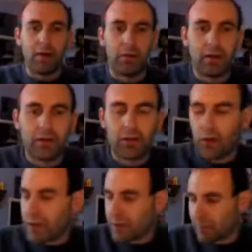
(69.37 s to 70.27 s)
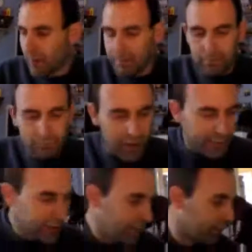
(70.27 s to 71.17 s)
well, we're just trying to um,
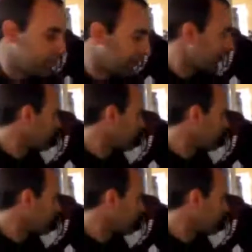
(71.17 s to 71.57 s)
give Samuel something